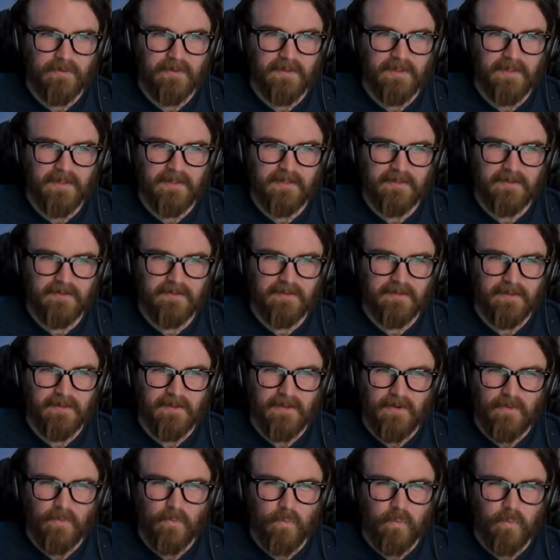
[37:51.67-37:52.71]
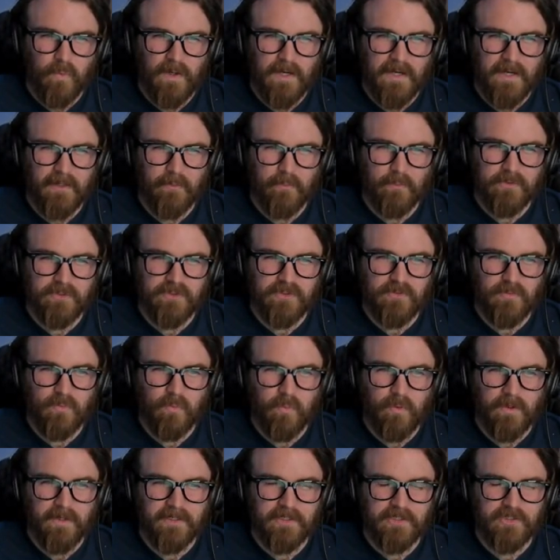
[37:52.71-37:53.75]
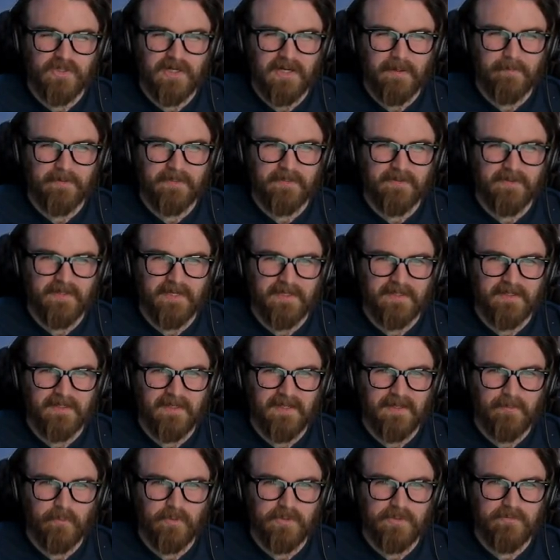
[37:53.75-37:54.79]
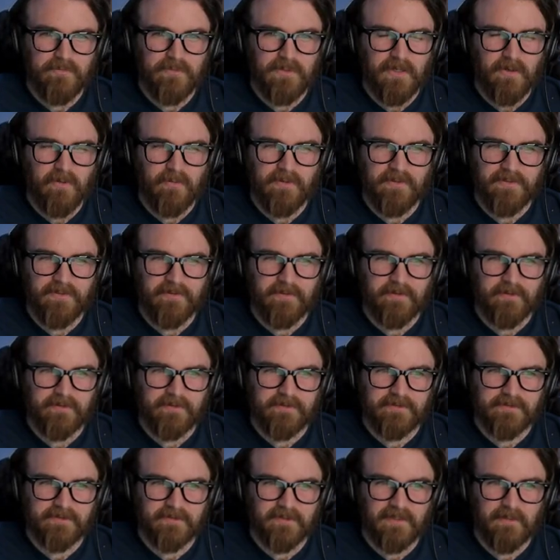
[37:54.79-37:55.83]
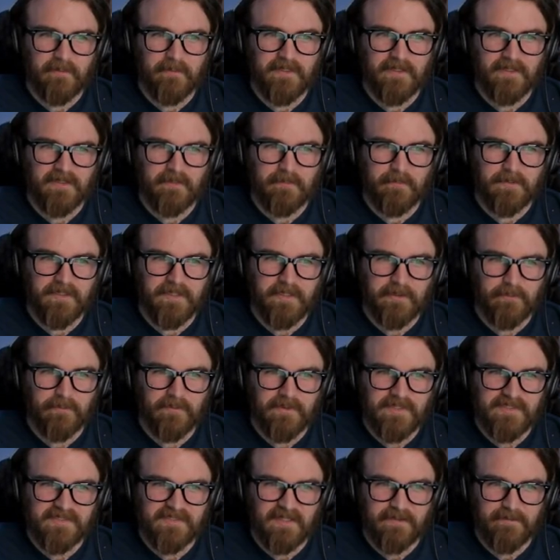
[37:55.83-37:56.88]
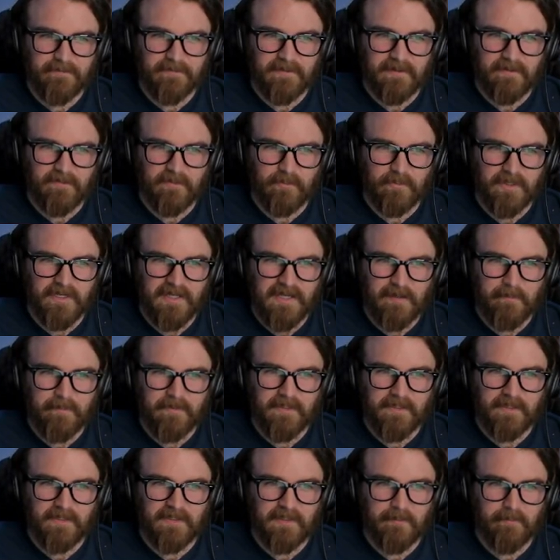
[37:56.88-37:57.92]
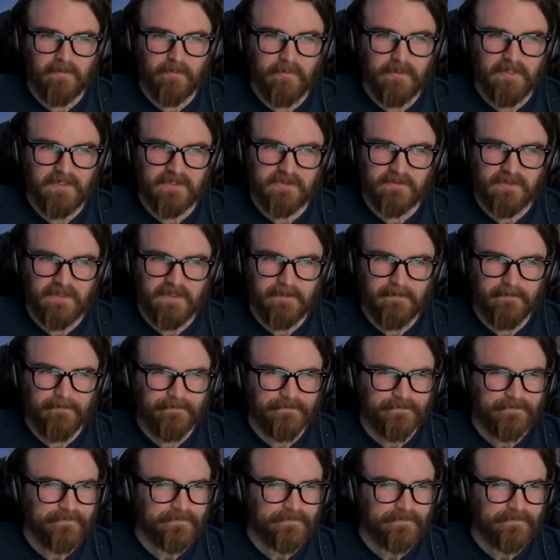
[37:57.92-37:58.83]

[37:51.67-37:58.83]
And why would you want to drop into that game when you know that there's going to be a complete reset for everyone happening in a couple weeks, right?